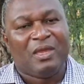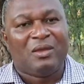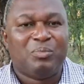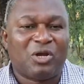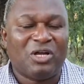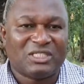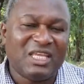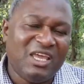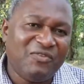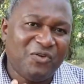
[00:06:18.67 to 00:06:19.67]
Because
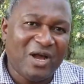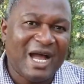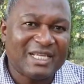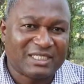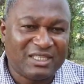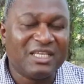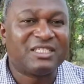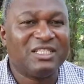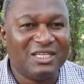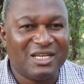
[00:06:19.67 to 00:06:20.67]
if you ask
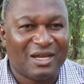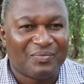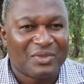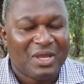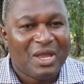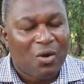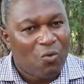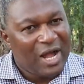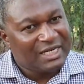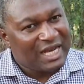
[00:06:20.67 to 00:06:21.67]
this leader,
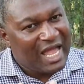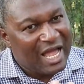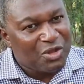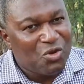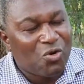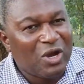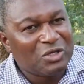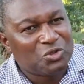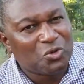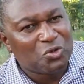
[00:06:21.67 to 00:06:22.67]
what are you going
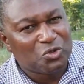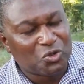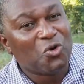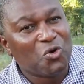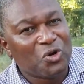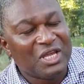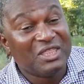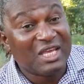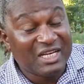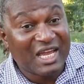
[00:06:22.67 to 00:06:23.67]
to do in
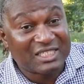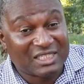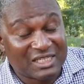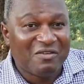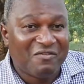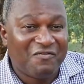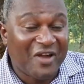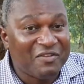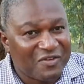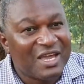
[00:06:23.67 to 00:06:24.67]
the next
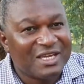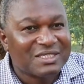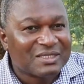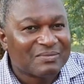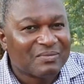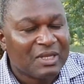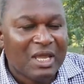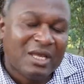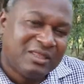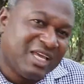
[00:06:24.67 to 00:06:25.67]
5 years?
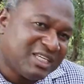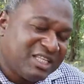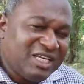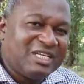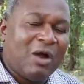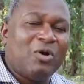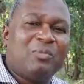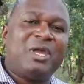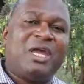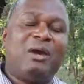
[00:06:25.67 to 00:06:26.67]
This leader will
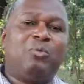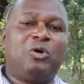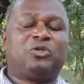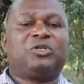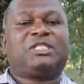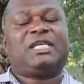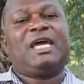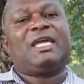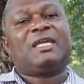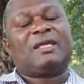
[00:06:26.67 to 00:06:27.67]
be able to
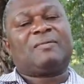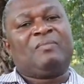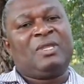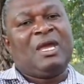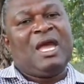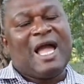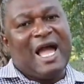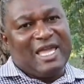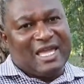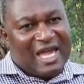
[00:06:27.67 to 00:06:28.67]
say,
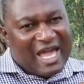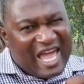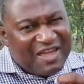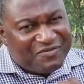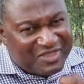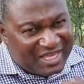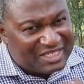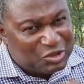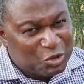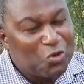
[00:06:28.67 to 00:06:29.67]
I have
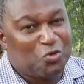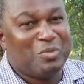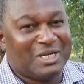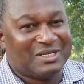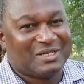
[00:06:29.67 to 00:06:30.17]
this document.